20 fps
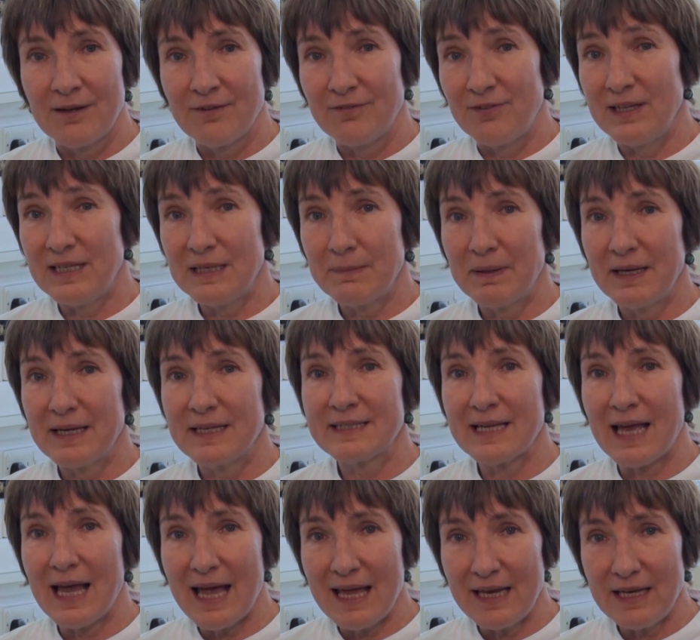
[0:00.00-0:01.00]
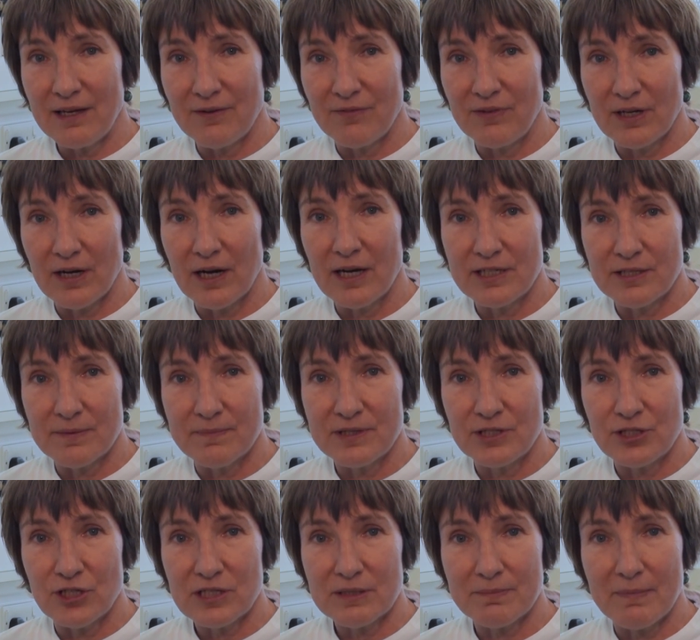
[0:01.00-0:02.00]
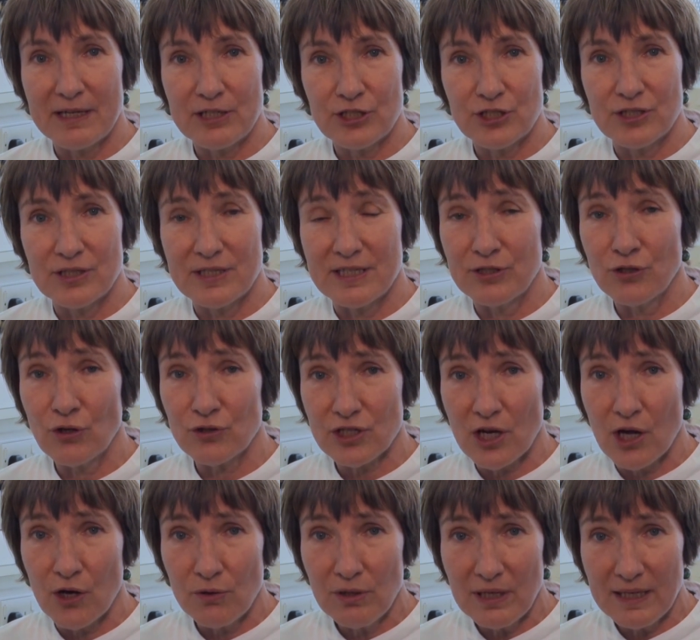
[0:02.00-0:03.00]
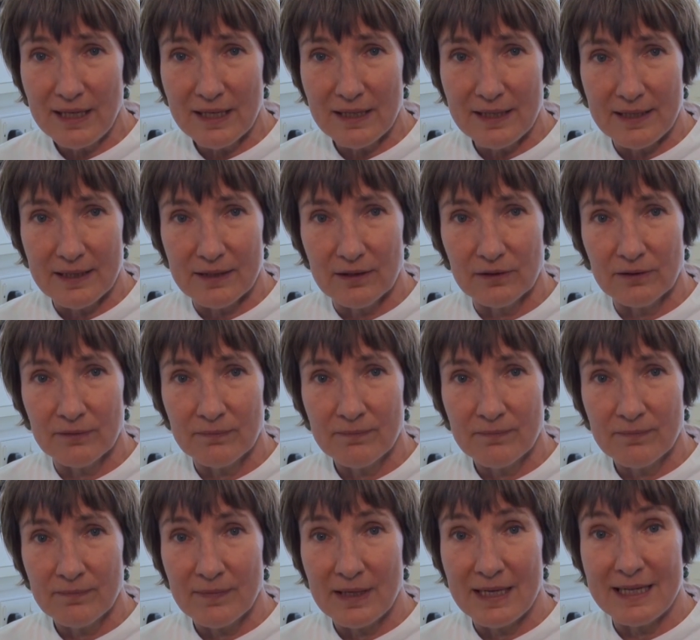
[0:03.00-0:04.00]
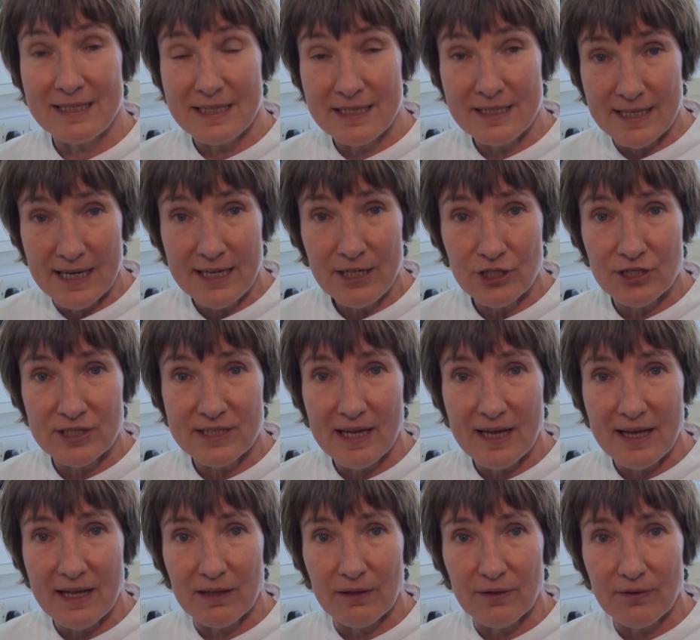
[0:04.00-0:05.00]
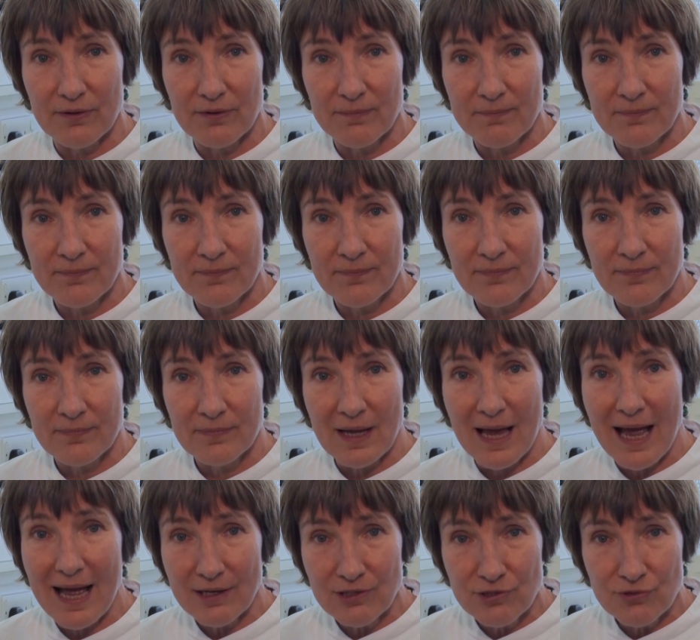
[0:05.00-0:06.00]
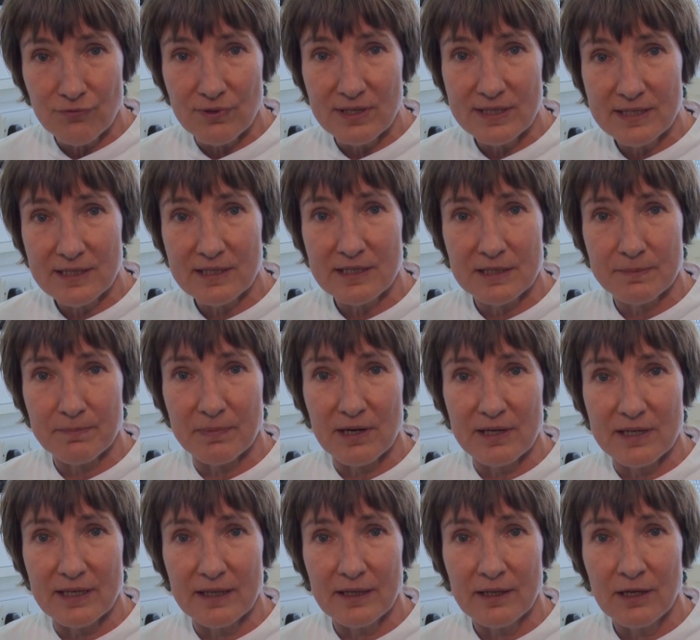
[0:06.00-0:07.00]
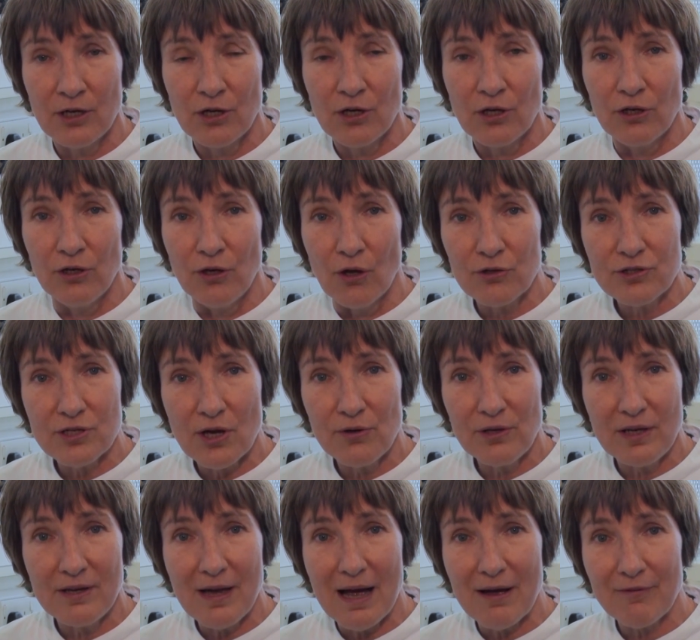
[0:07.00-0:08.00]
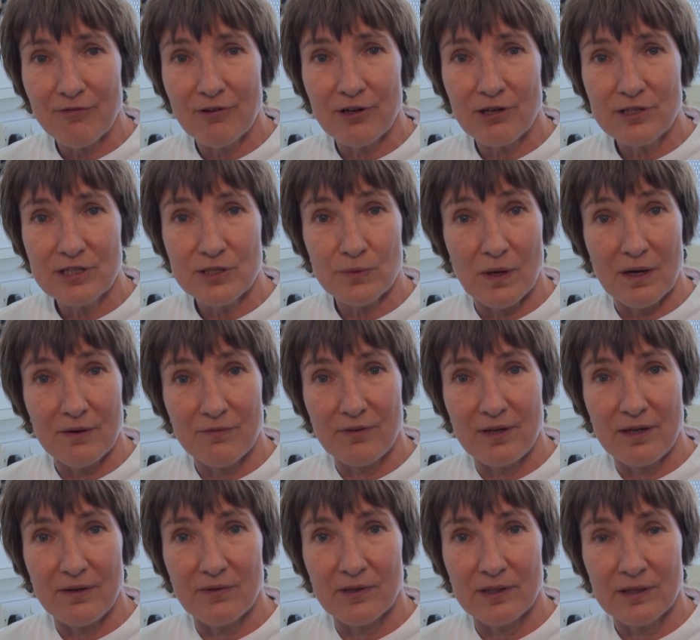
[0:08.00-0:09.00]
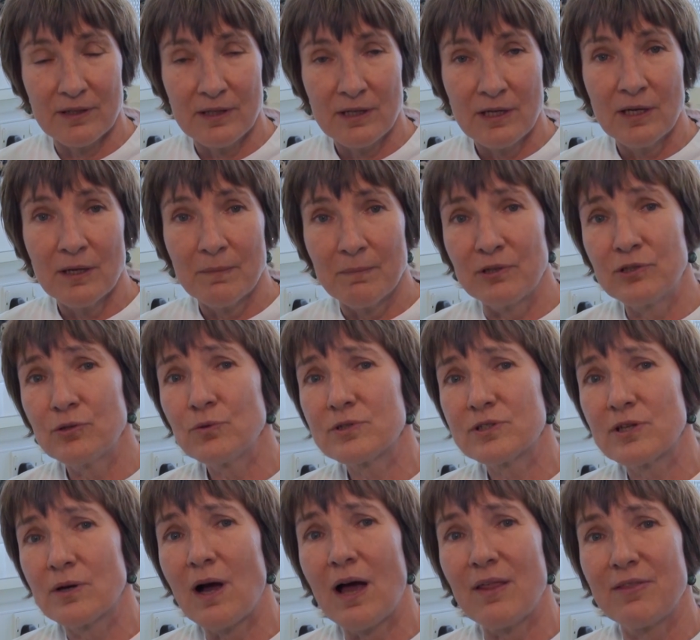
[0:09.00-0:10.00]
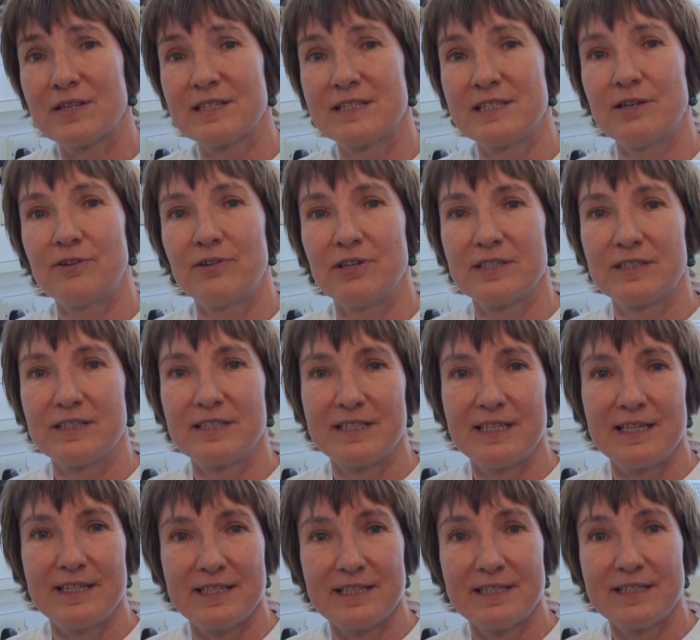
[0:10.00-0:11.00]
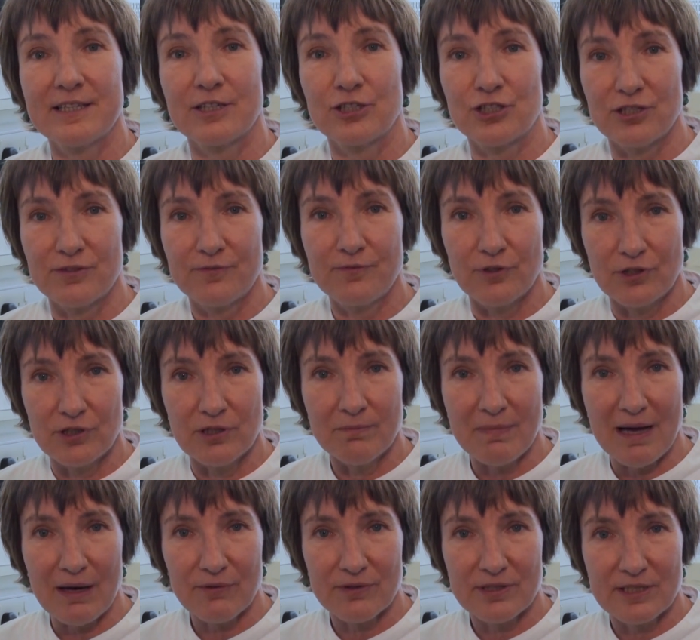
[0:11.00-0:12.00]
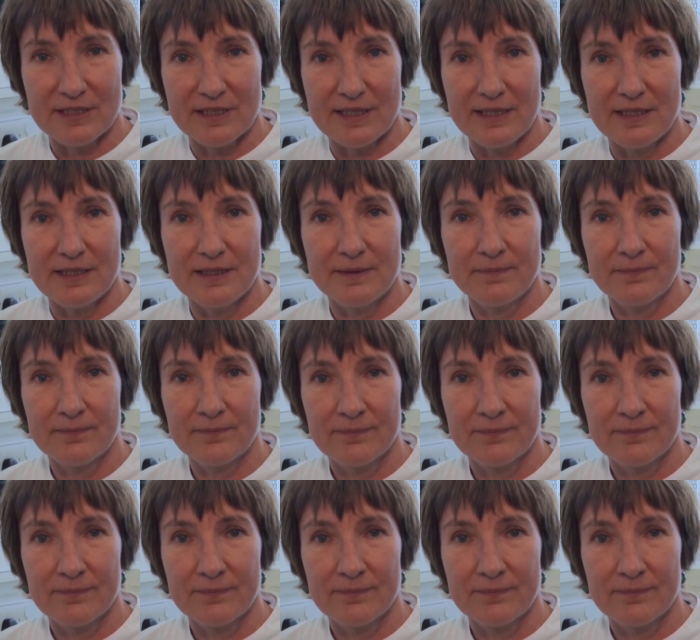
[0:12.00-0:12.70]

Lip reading: Feeding pigs any of the items just mentioned is not only illegal, it endangers their health and risks spreading not only African swine fever, but also other serious diseases such as foot and mouth disease.